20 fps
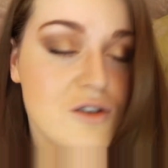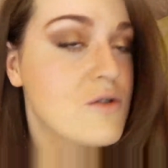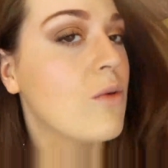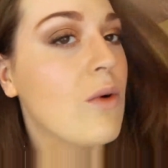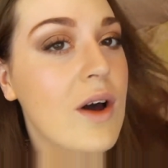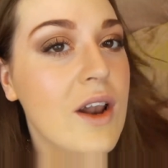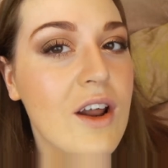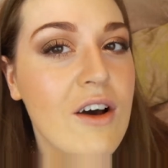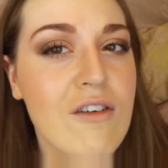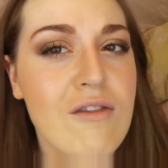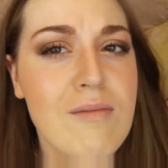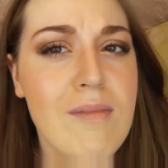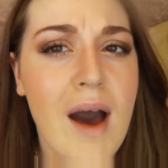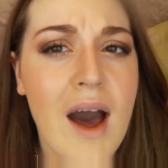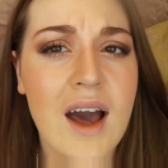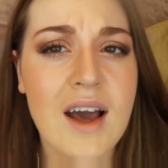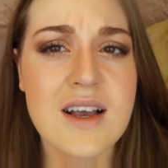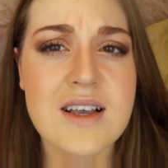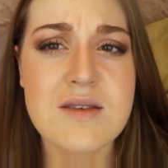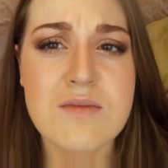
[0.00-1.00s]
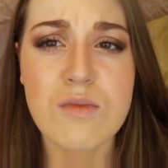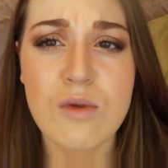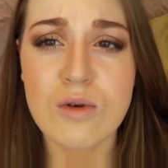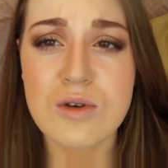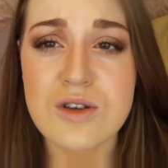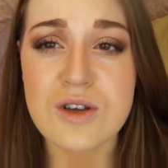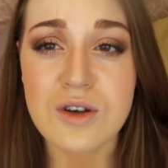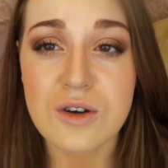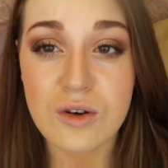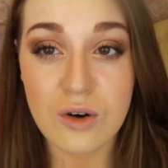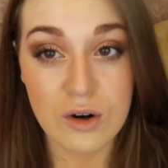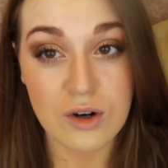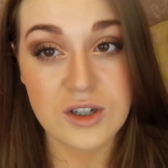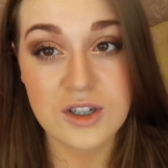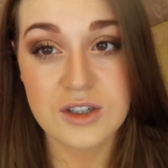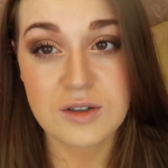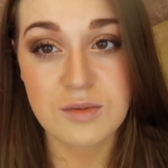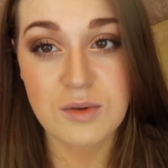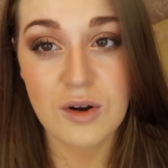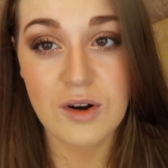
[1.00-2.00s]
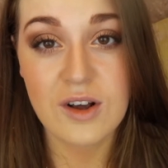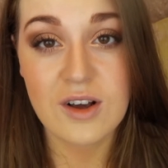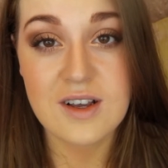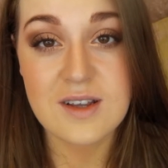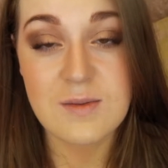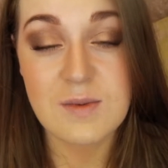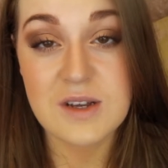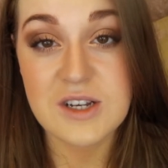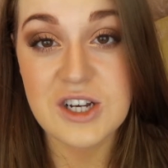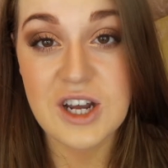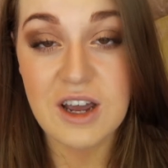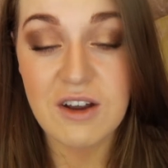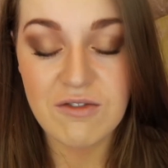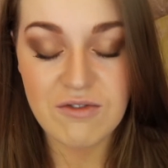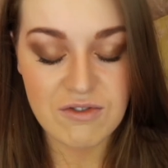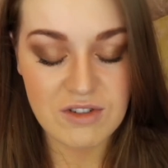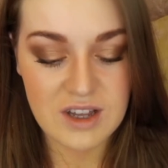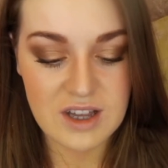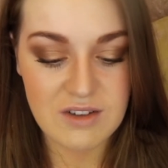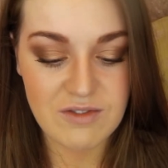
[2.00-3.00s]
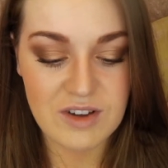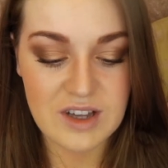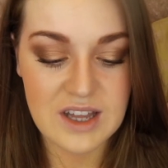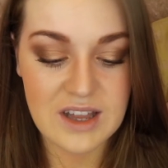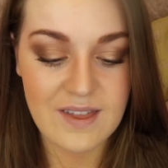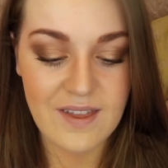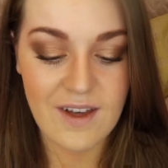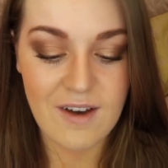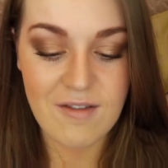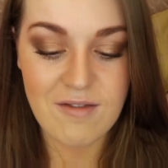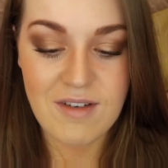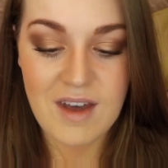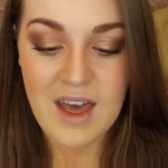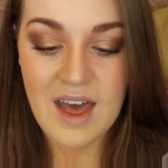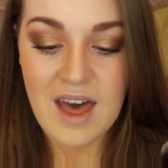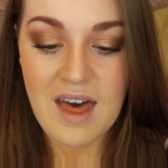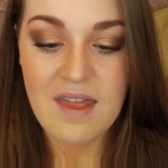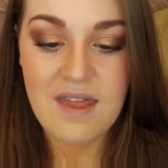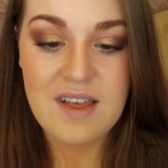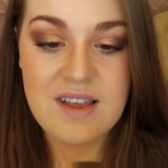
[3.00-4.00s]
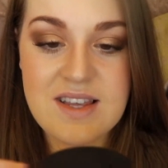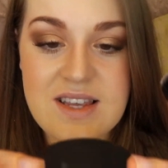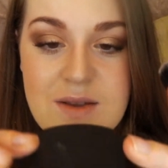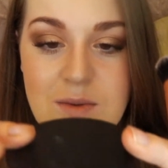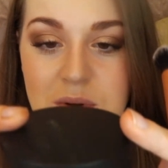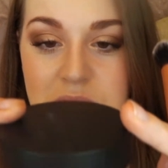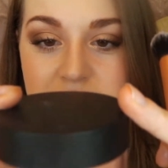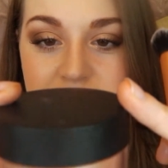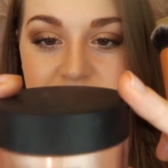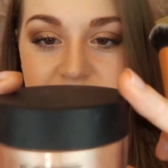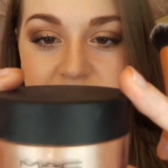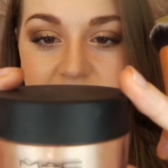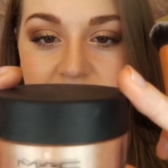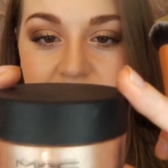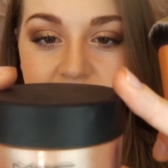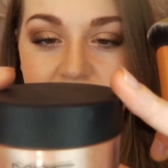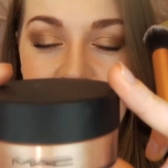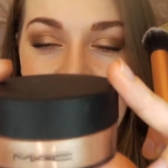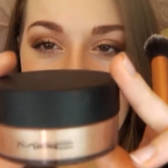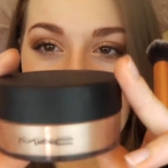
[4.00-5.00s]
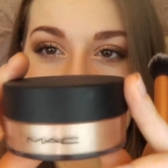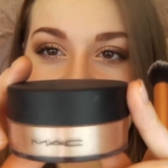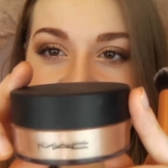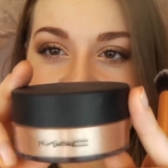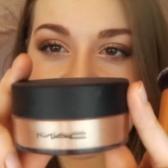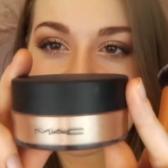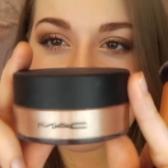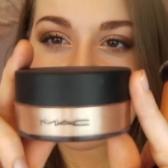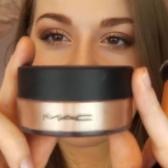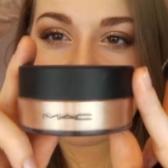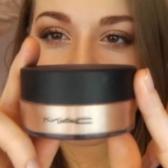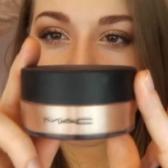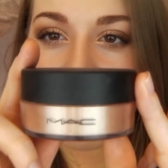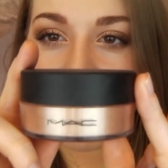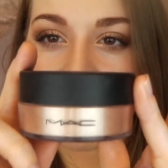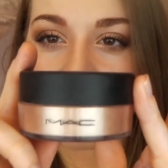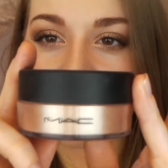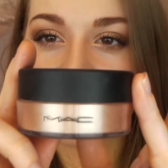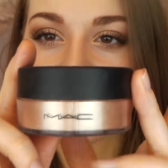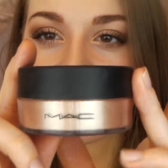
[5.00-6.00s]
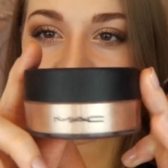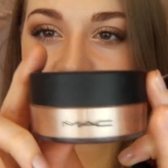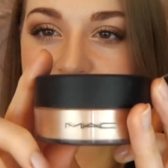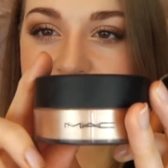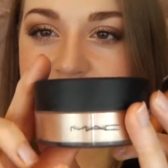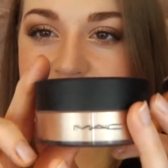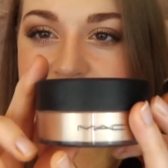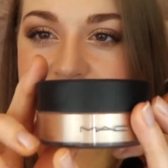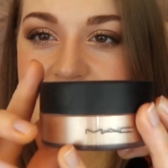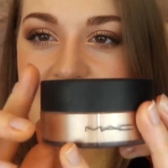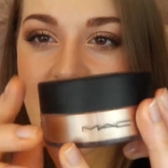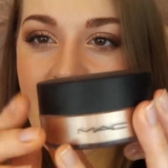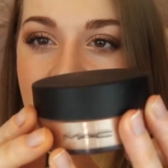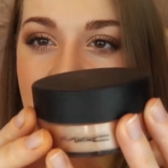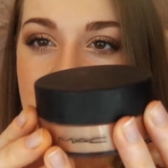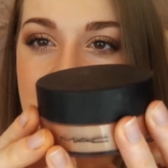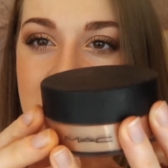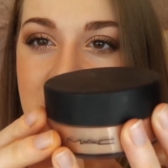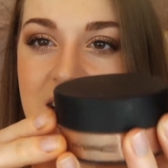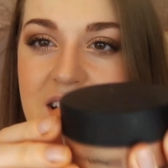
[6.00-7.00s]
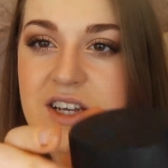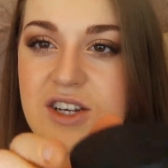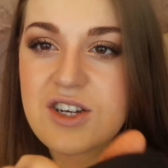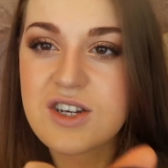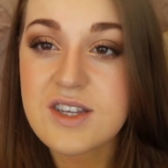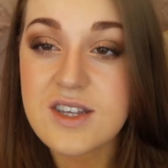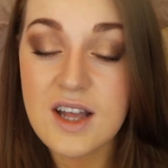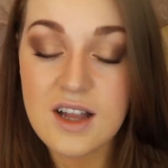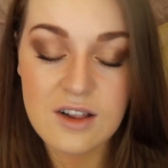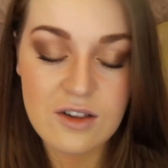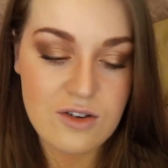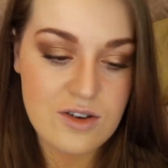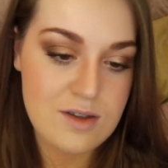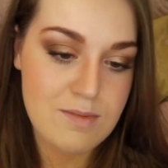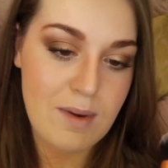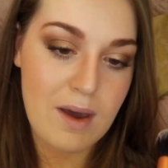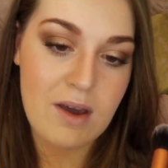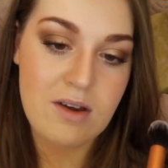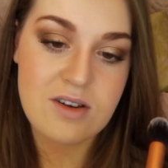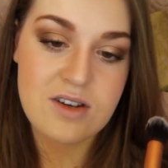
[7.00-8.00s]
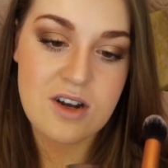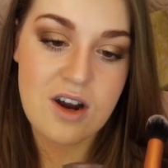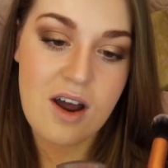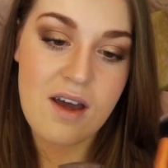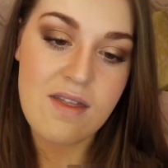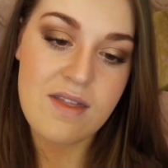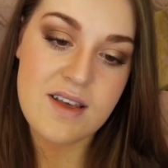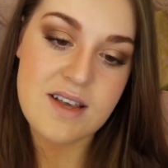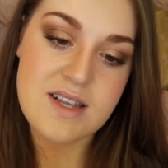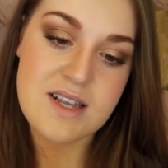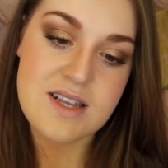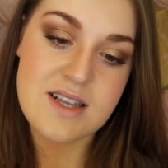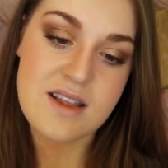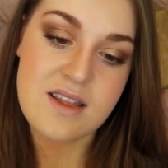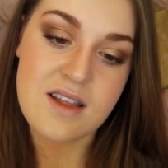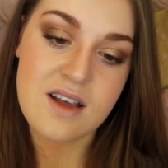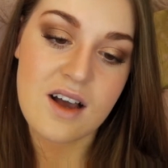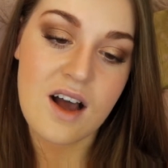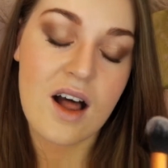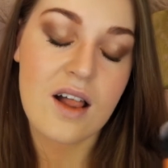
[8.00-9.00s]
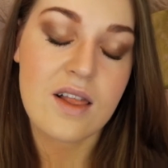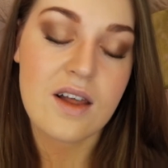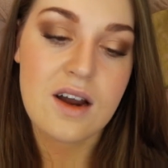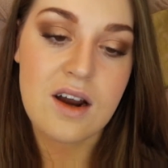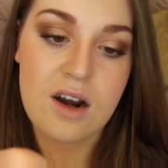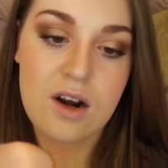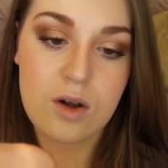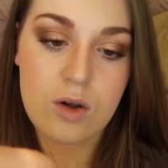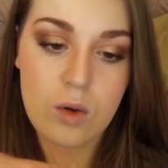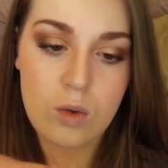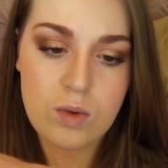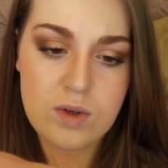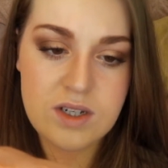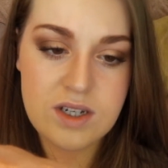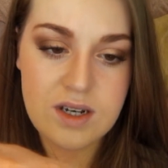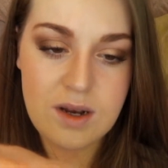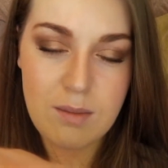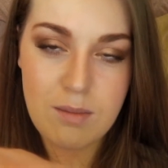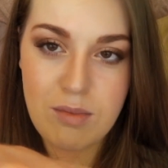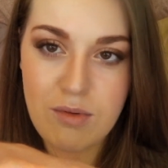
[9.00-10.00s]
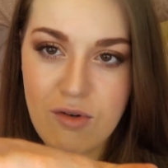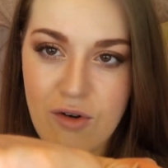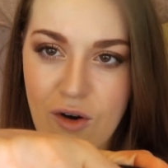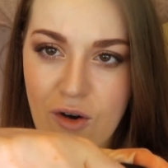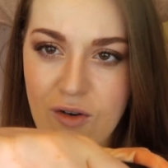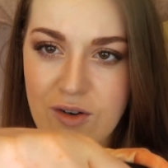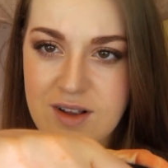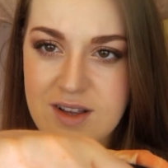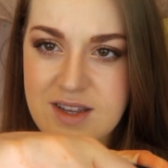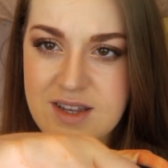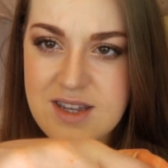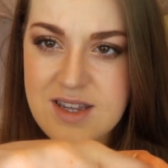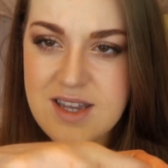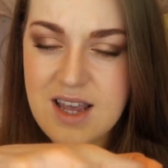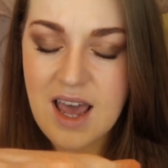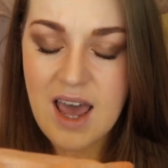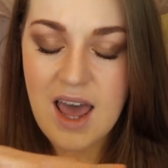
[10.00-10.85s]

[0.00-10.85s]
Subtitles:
one of MAC's most gorgeous products, which I really love. This is one of their iridescent powders, and it's just a loose powder, and this is in the colour Golden Bronze.